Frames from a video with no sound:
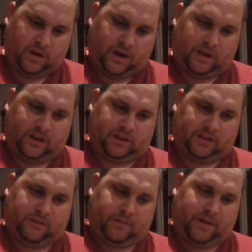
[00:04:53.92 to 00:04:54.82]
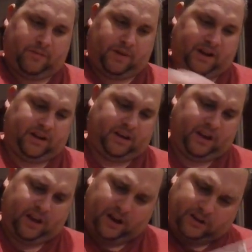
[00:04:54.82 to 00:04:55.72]
And like the main body.
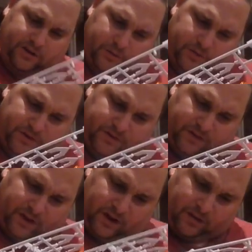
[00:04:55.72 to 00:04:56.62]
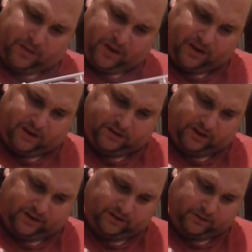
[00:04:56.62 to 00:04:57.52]
And I do believe the Gundam head is
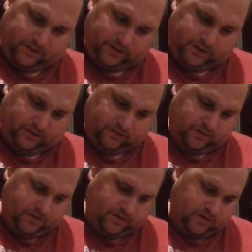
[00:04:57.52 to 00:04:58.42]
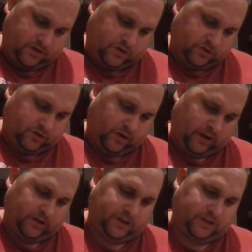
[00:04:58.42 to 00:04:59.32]
on this one too. So
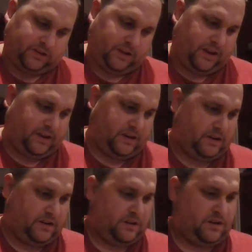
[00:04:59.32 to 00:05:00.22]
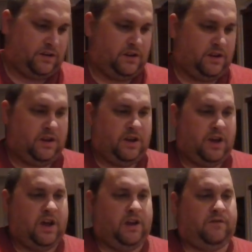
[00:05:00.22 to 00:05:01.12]
I'll look into that.
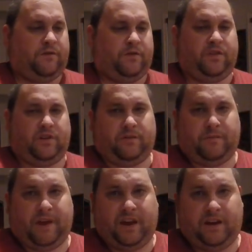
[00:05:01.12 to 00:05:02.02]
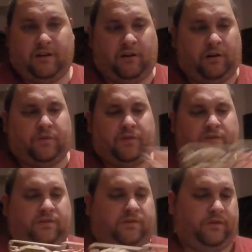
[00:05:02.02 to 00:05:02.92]
And for the main armor
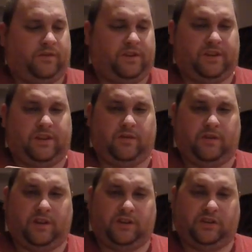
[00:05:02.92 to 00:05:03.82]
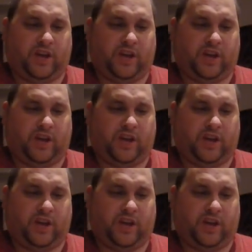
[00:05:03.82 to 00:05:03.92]
for it, you get